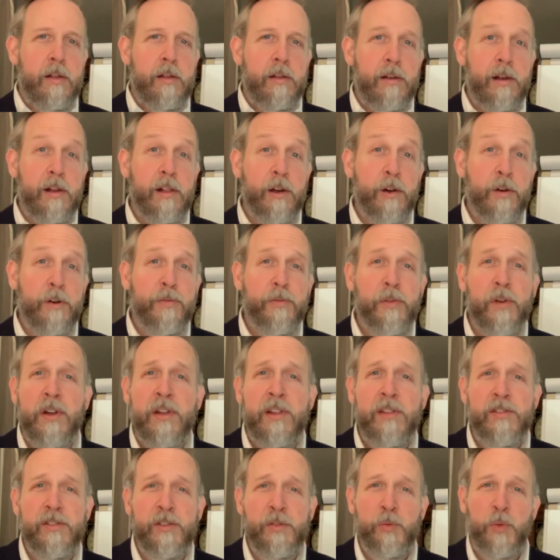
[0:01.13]
Hello
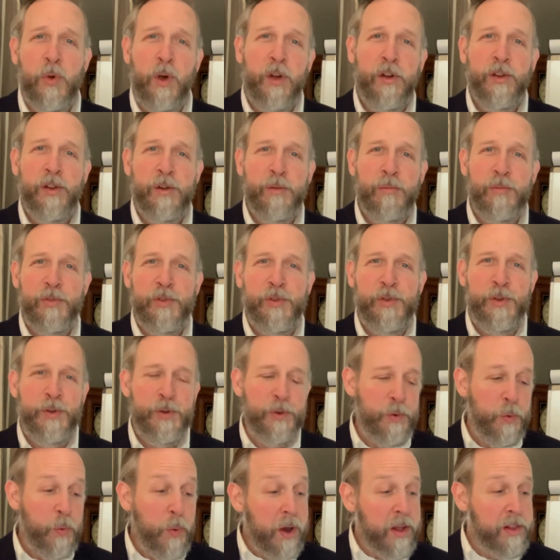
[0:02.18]
friends and welcome
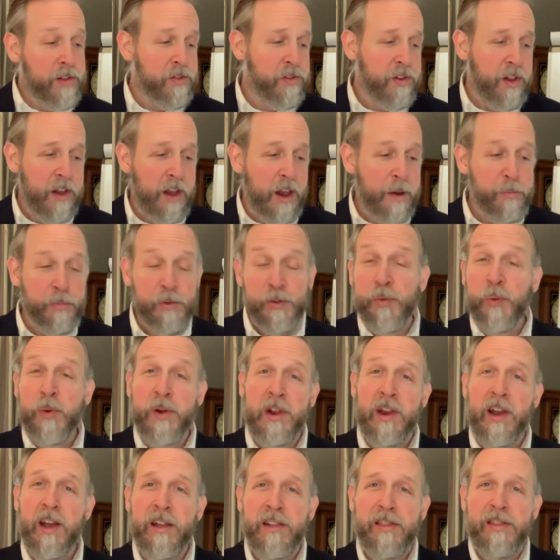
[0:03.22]
to Wednesday, April
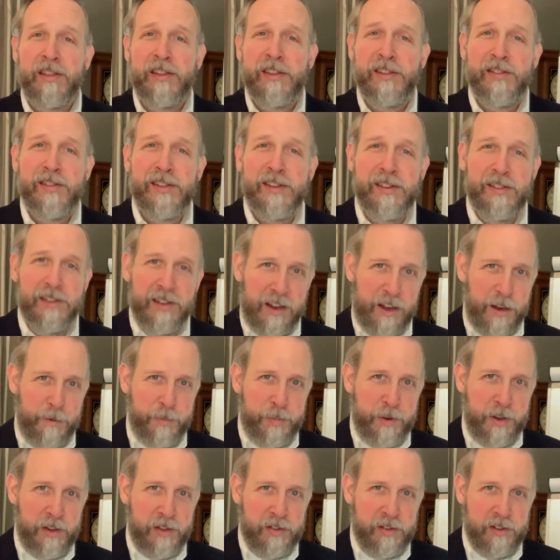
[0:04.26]
29th. This is
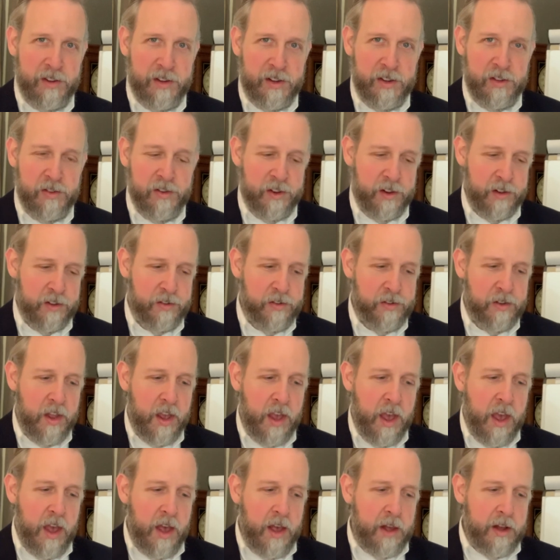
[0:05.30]
AP Statistics.
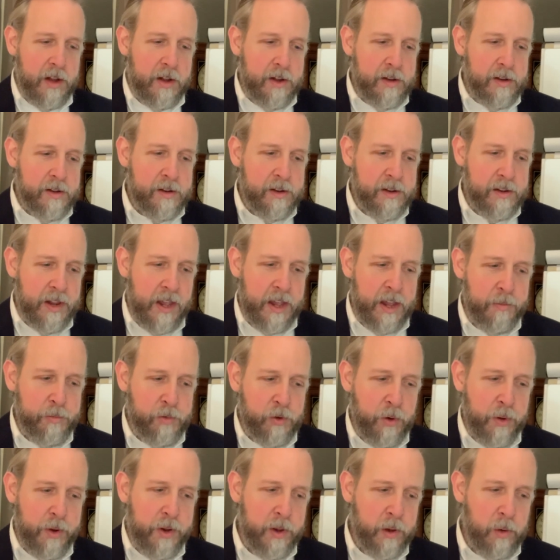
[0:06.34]
Today I'm
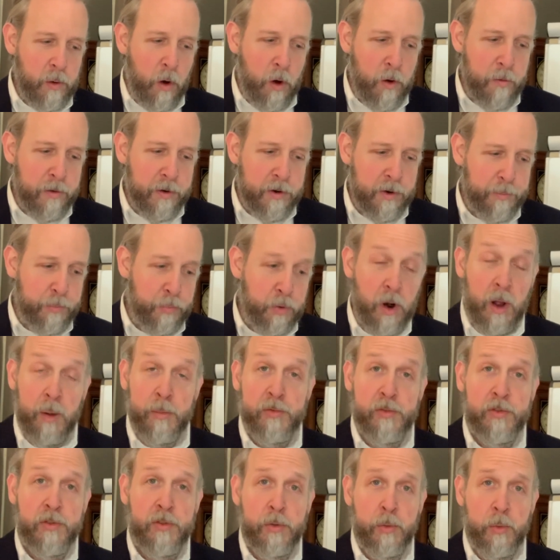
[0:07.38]
going to go over
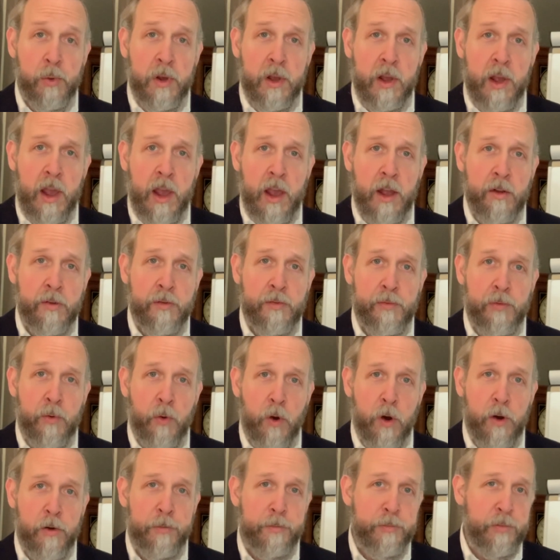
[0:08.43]
prompts 3 and
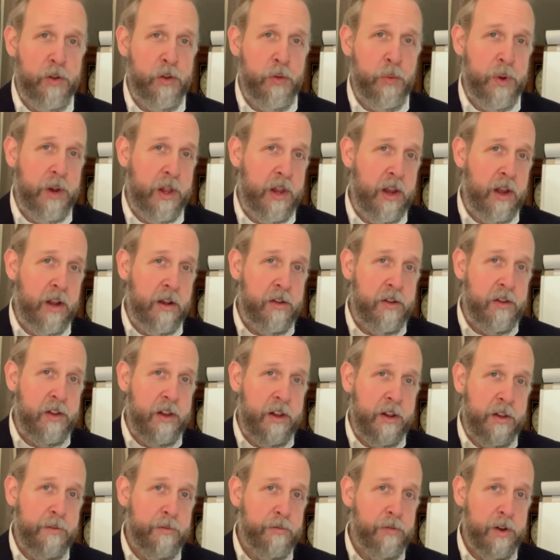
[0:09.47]
4 from the
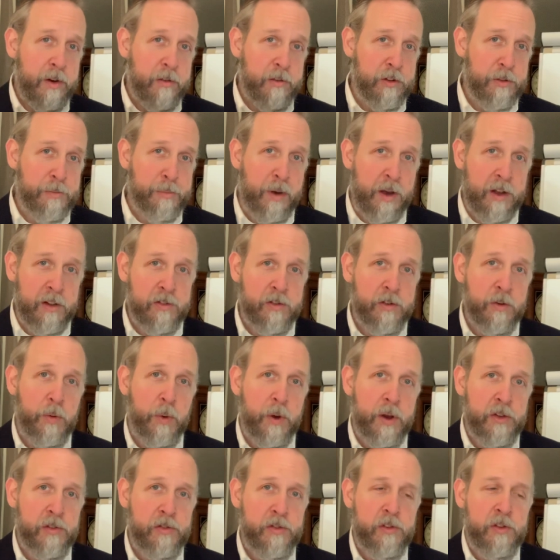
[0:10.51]
2019 free response
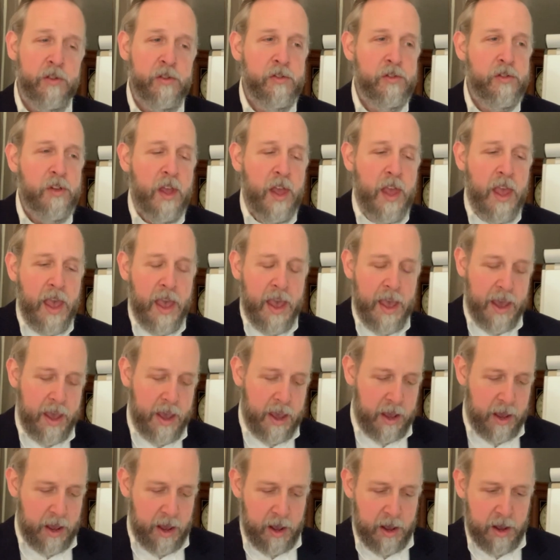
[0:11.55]
questions,
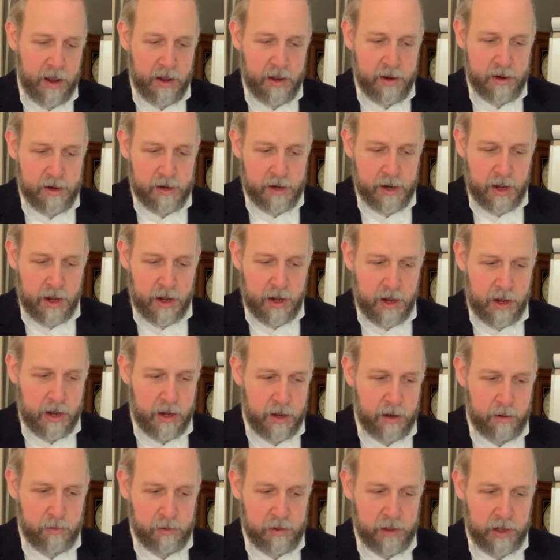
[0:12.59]
and
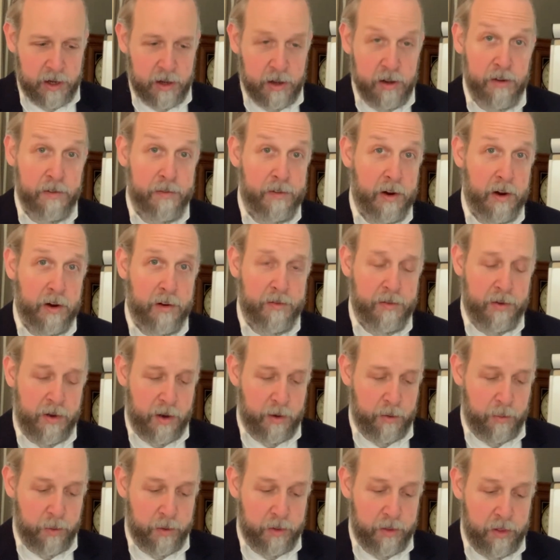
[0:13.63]
I would like you to verify
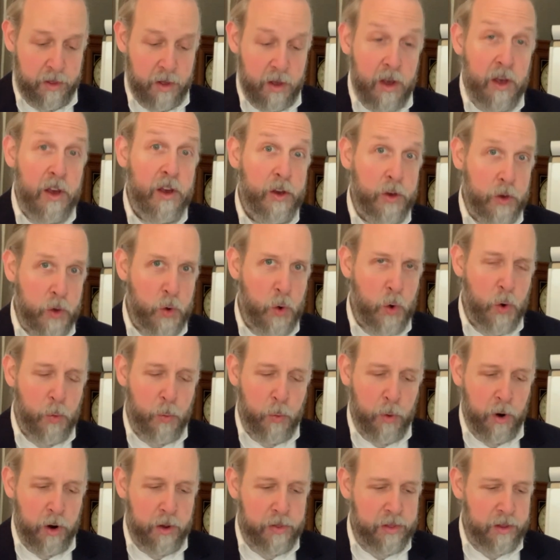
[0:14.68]
with your
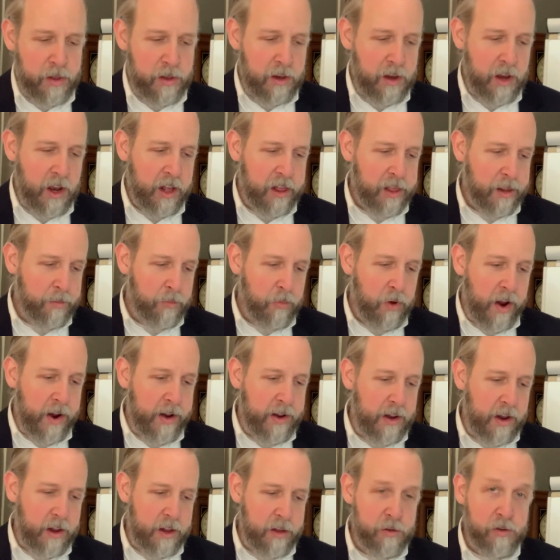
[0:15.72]
work that you got them right
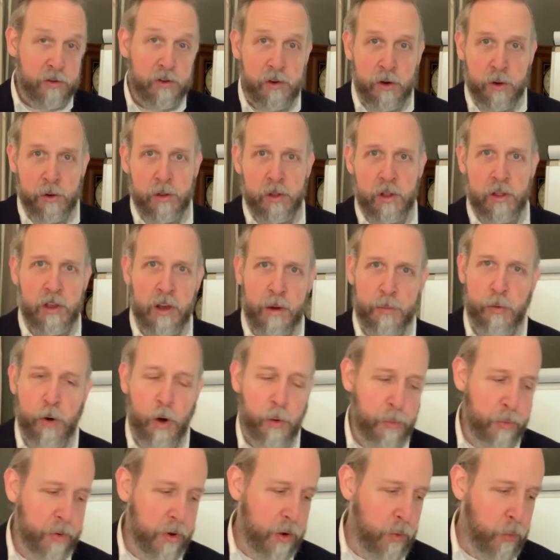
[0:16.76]
and you showed the
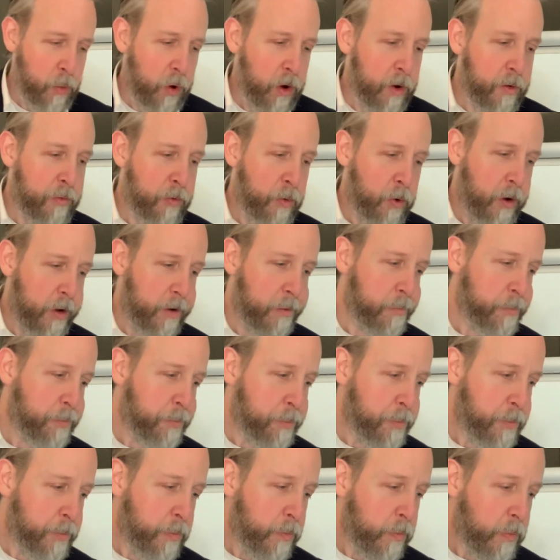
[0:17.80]
appropriate work for it.
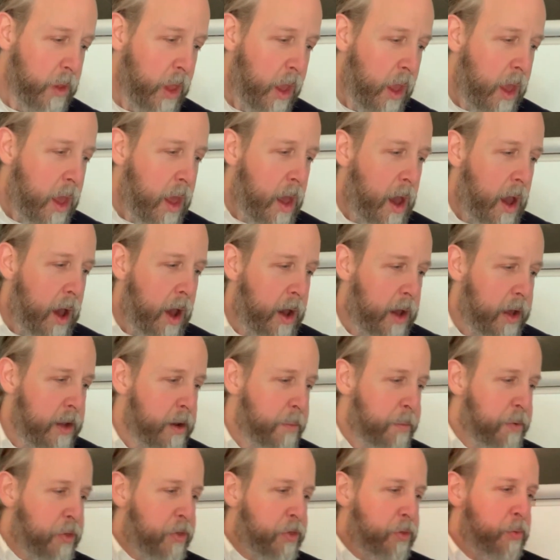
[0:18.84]

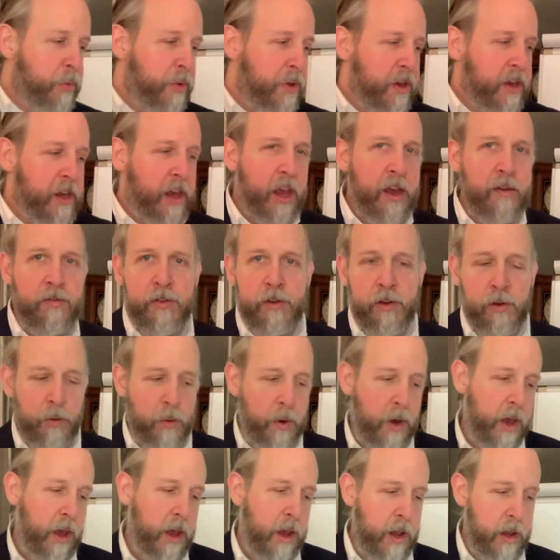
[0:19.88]
Number 3 gave you
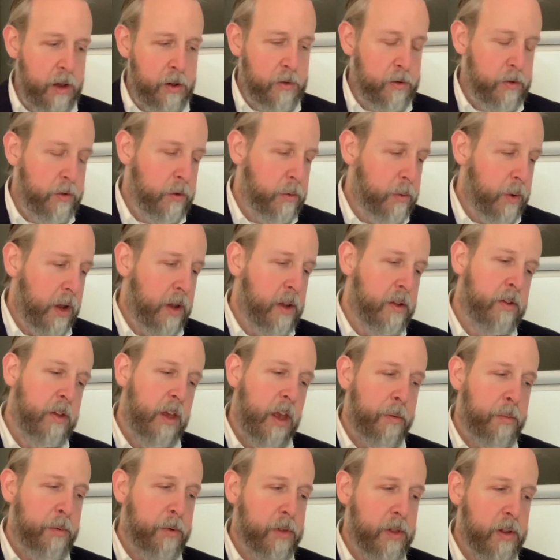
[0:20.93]
a two-way
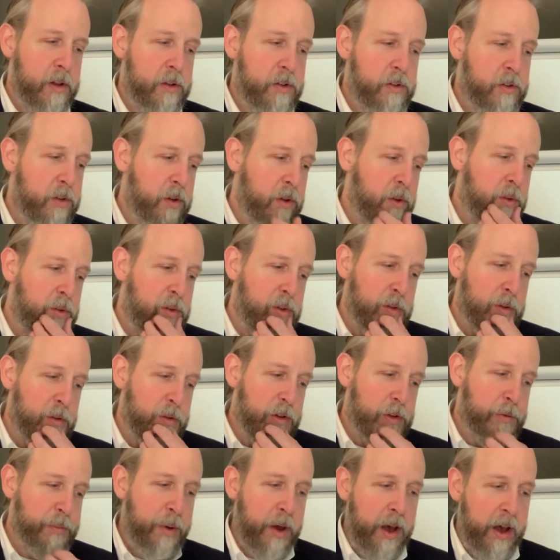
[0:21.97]
table that showed you the
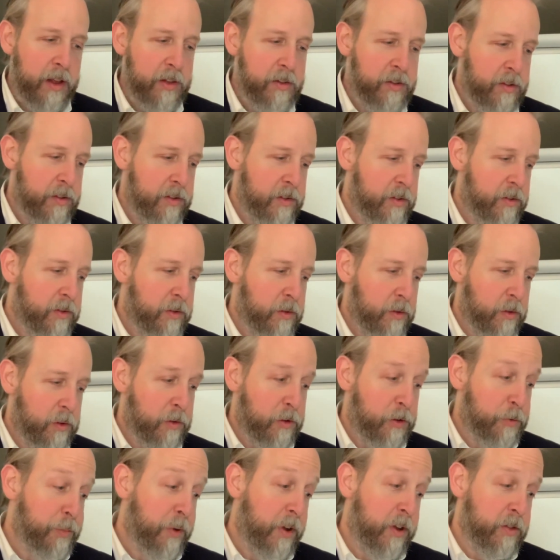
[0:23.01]
responses or the
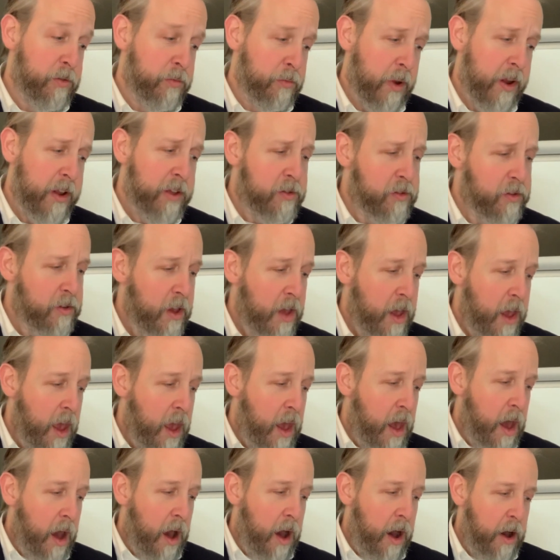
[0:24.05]
response rates
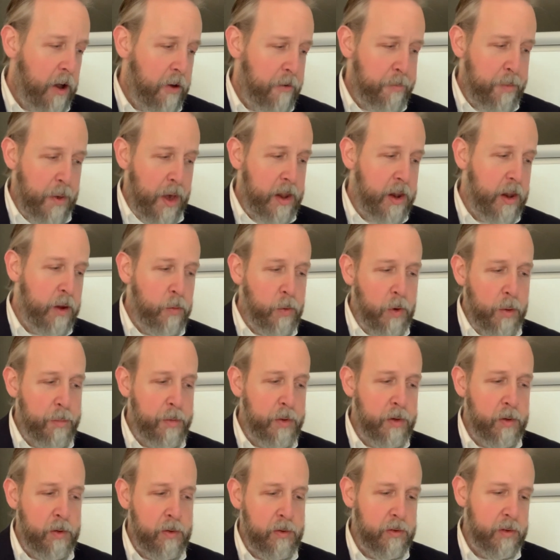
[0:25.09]
of men and women
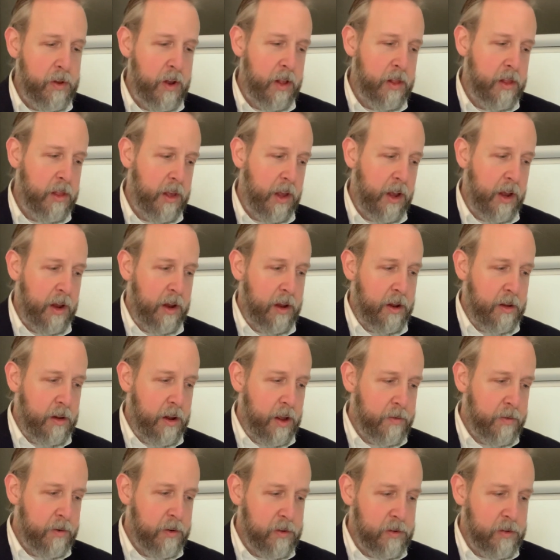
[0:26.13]
who said they
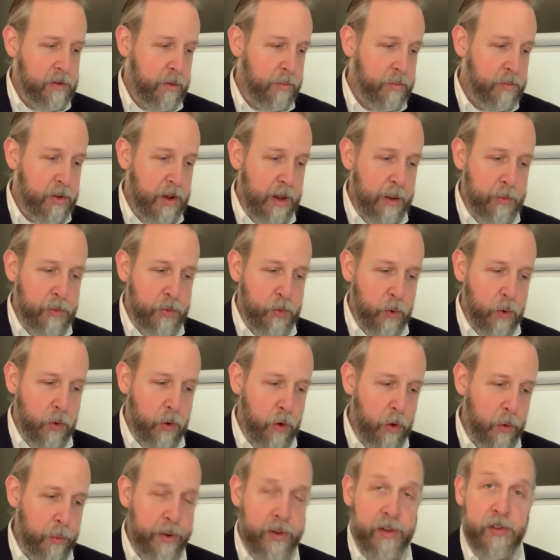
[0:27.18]
never, sometimes, or
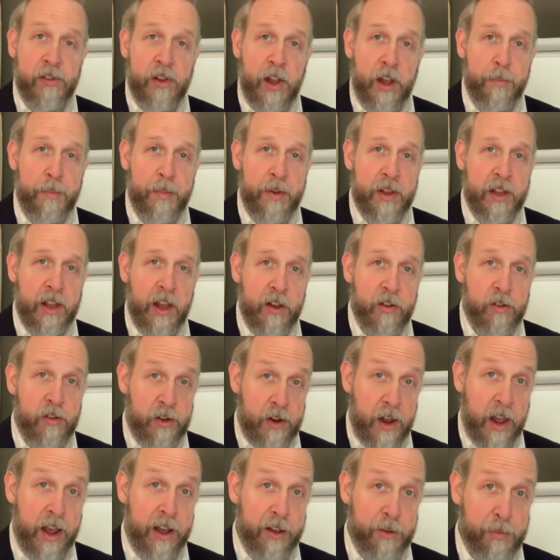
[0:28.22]
always take medication
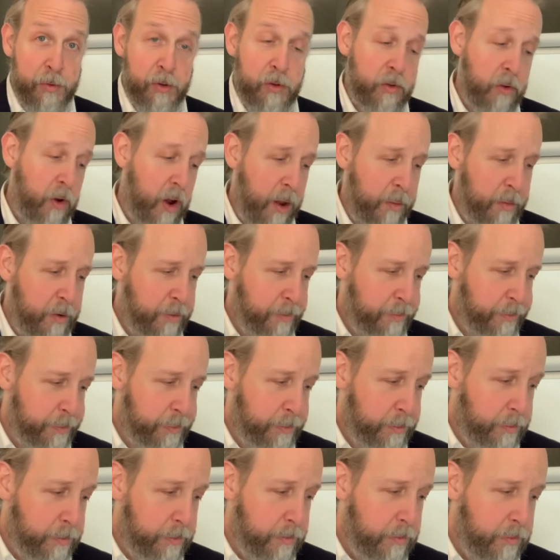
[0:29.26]
as prescribed.
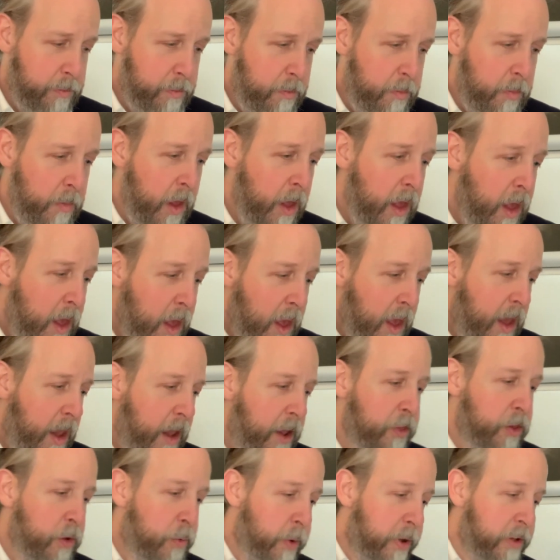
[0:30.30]
And
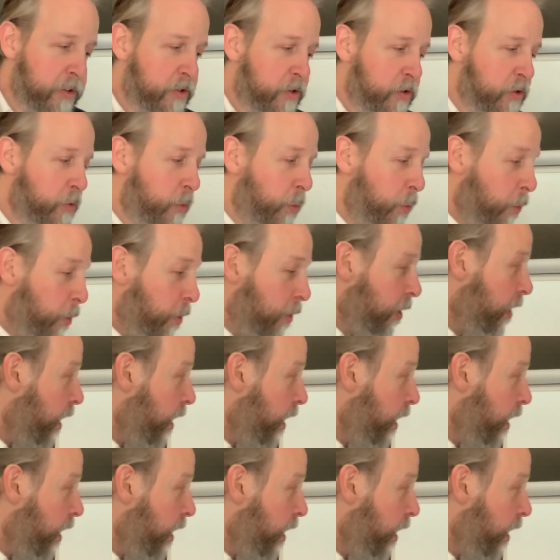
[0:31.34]
the questions were